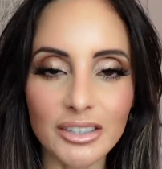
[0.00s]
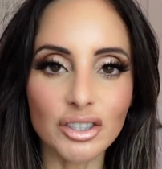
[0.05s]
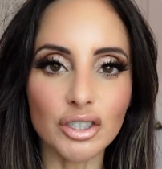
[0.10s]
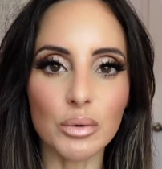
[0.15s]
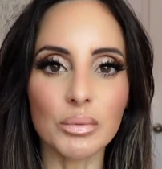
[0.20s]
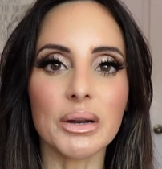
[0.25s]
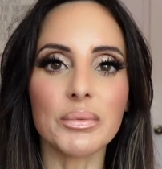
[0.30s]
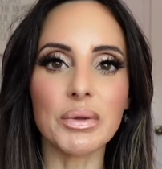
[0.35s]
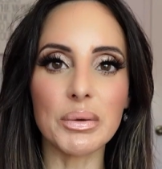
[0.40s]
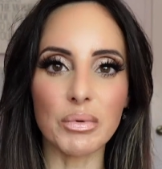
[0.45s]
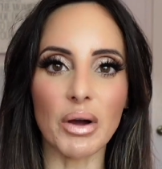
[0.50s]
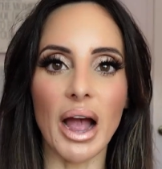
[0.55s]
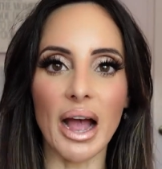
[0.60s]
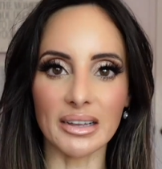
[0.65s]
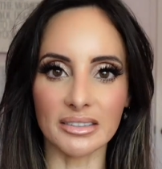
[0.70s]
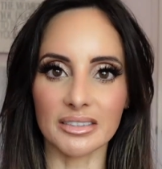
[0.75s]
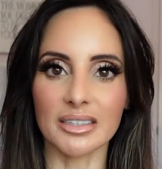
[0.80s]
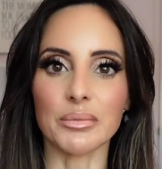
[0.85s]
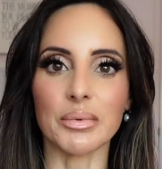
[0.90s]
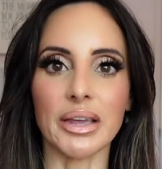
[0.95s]
so many people
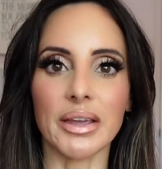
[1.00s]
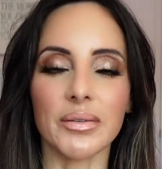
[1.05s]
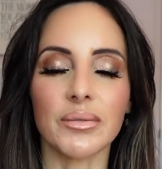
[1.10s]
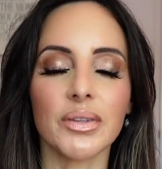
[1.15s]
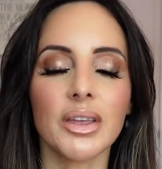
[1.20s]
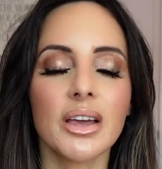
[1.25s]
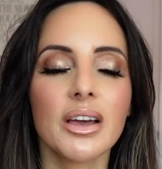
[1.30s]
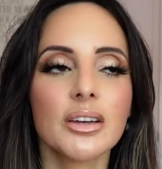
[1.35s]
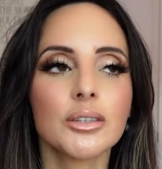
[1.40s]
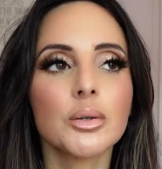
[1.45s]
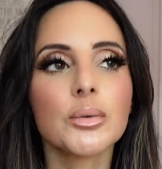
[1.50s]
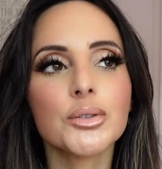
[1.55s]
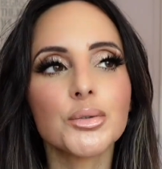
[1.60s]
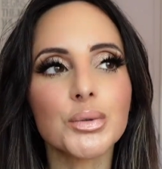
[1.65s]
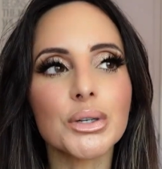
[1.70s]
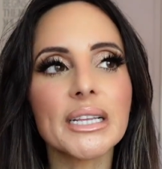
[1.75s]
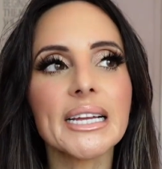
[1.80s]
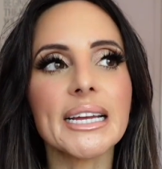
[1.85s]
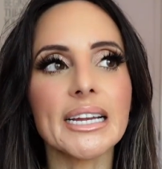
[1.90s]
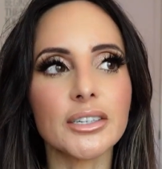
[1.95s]
asking me. So it was
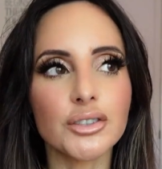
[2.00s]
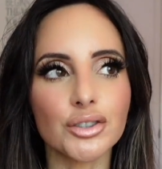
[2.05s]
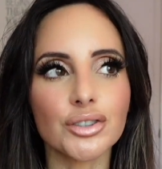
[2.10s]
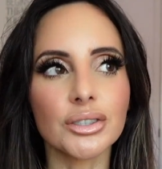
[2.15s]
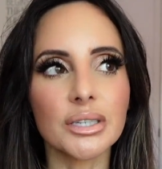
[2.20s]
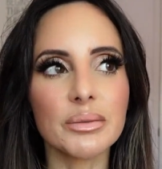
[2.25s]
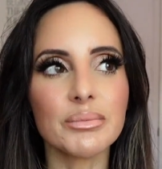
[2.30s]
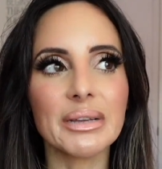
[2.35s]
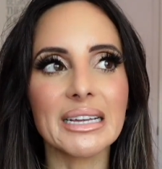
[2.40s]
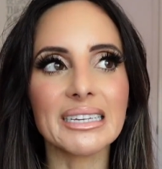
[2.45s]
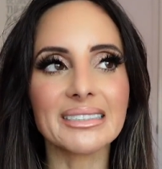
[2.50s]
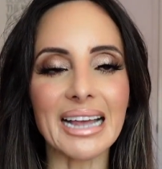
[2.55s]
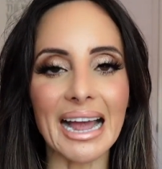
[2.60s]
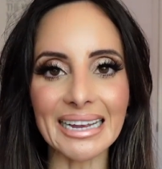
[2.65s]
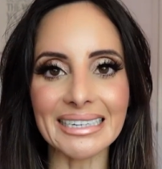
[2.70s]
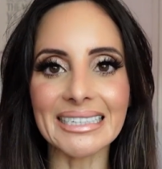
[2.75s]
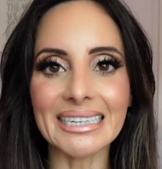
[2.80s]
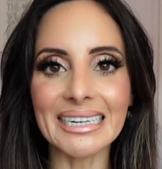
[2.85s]
really interesting because I did